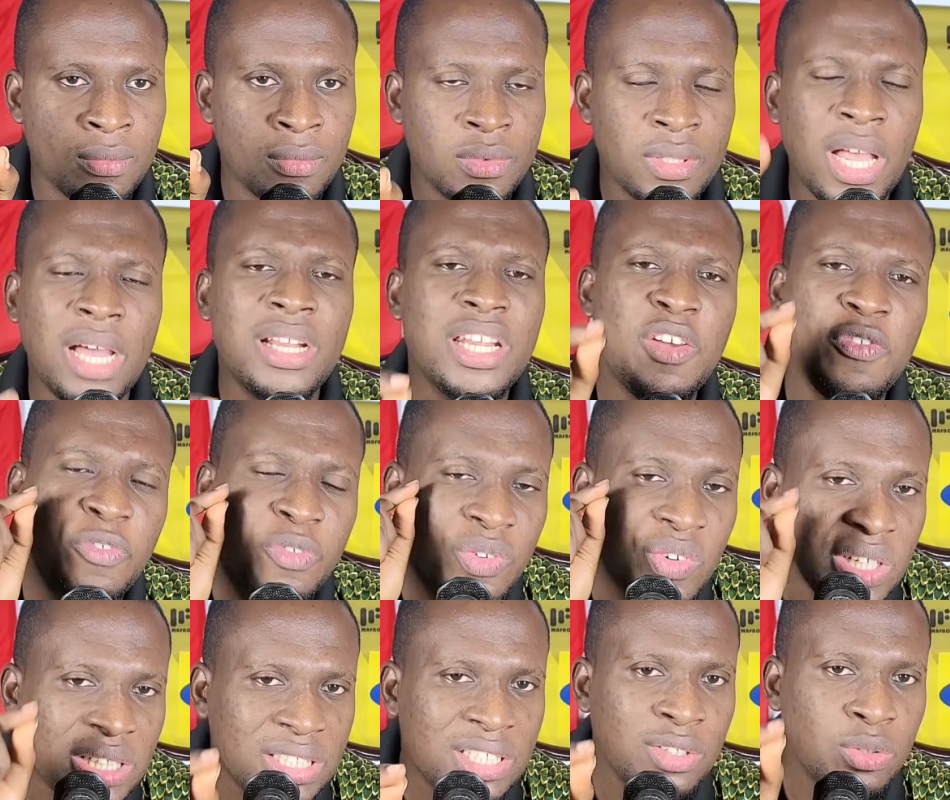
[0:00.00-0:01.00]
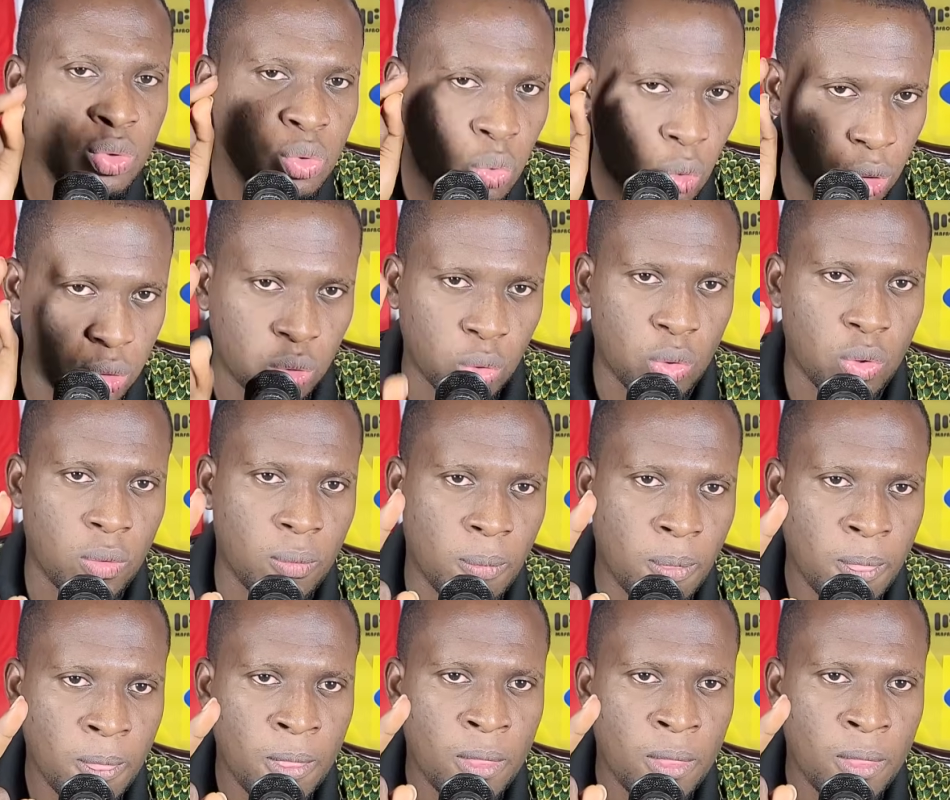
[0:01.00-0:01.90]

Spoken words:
Now they've written to Kotoko